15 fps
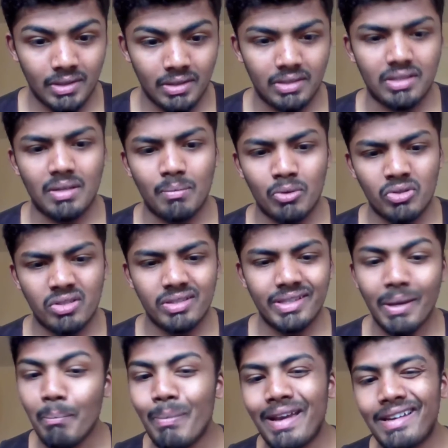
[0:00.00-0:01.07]
It's supposed to
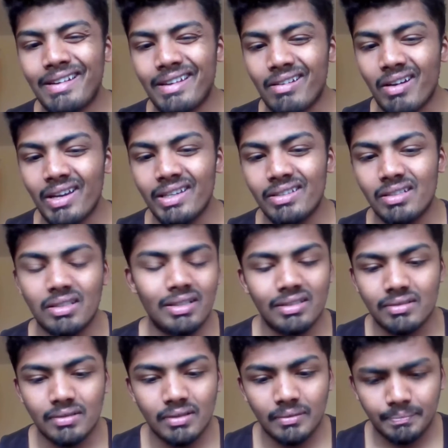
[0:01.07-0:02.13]
say belly, right?
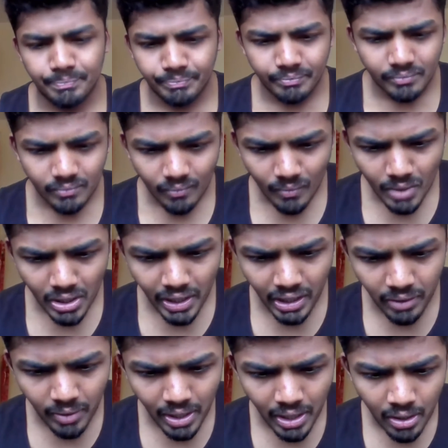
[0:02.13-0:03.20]

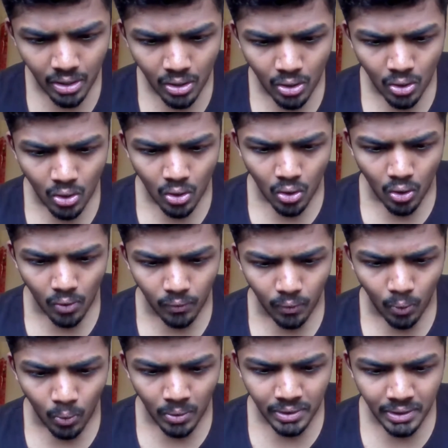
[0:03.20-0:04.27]
Anyway, of
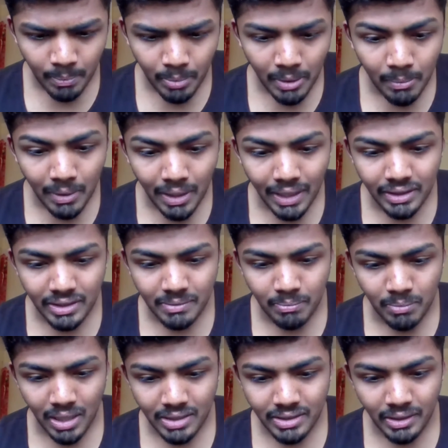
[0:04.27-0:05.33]
all the people at this
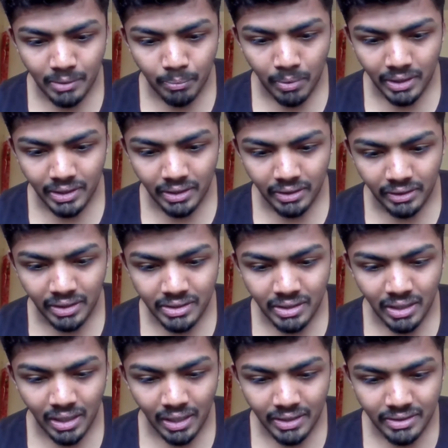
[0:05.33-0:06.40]
blasted party, this
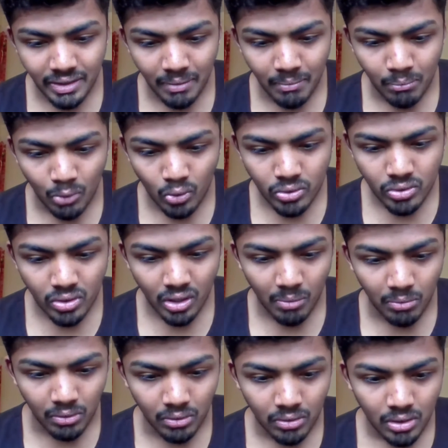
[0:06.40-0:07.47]
guy is the most
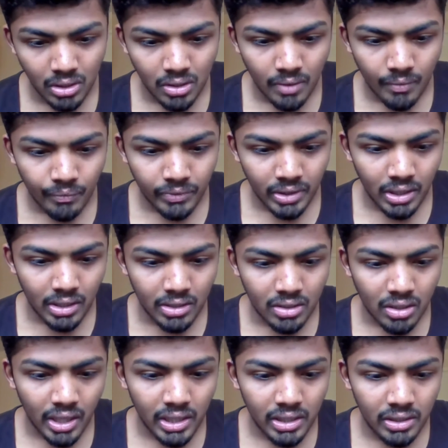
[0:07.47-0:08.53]
trouble. He
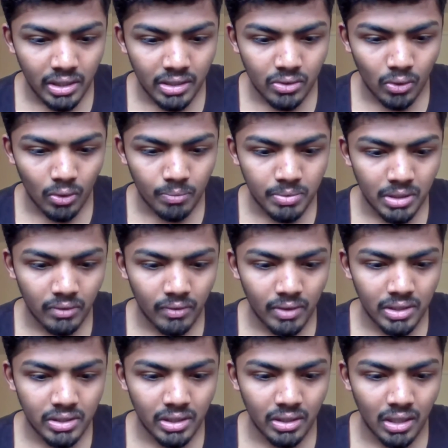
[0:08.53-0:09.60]
trained his
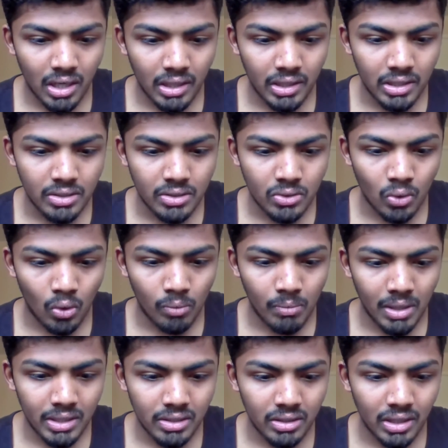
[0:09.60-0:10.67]
observation haki so
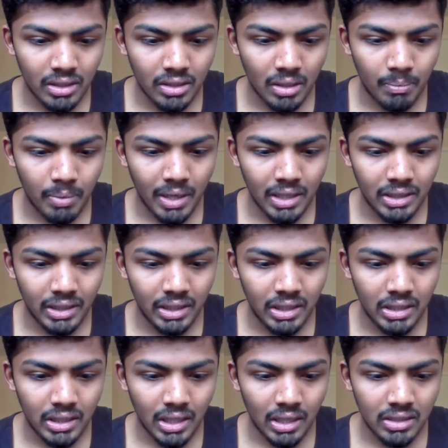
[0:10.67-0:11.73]
much that apparently
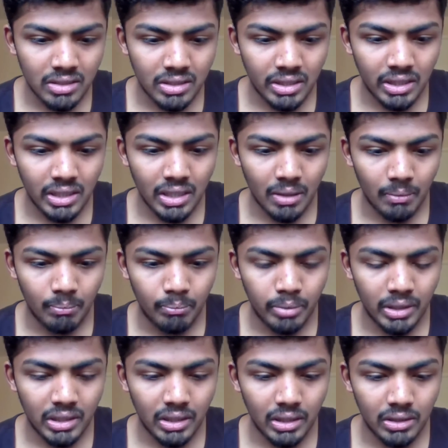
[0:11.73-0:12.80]
he can see a
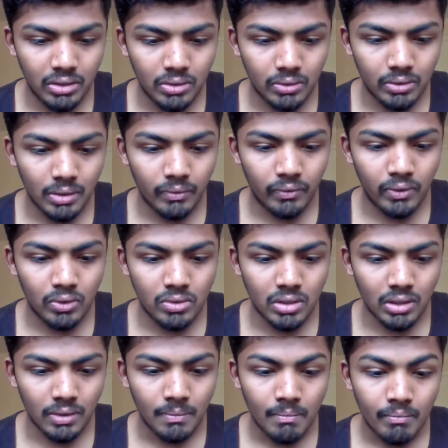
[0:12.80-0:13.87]
bit into the
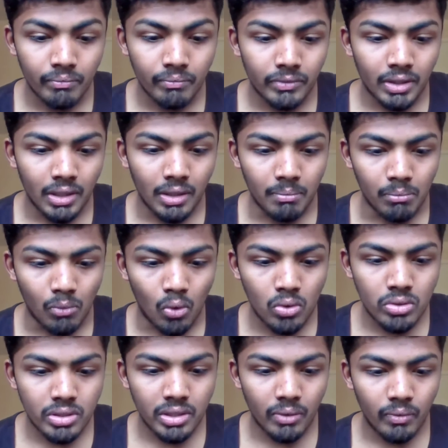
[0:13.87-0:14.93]
future. A
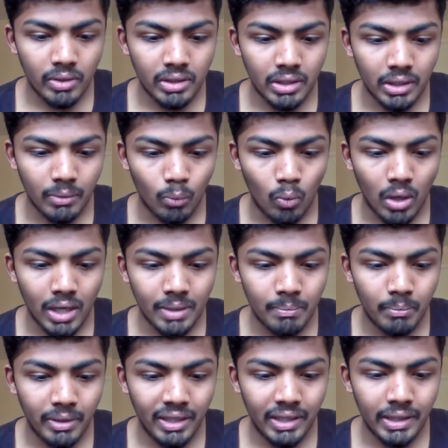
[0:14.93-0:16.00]
monster with a
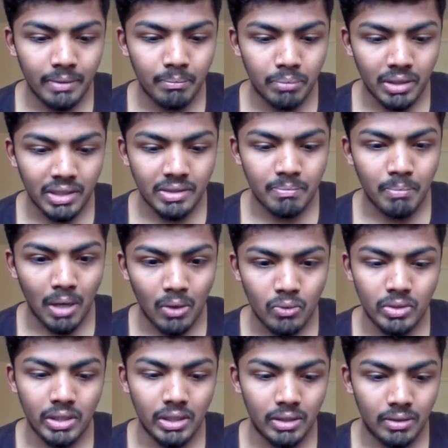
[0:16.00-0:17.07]
1 billion plus
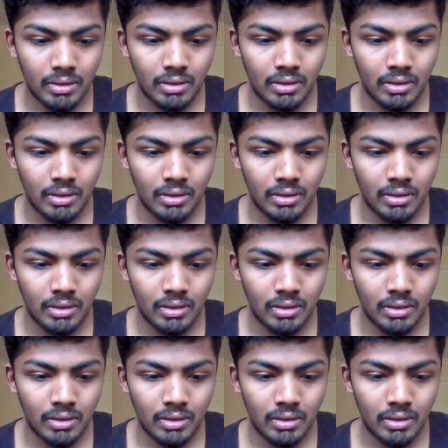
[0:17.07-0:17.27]
bounty.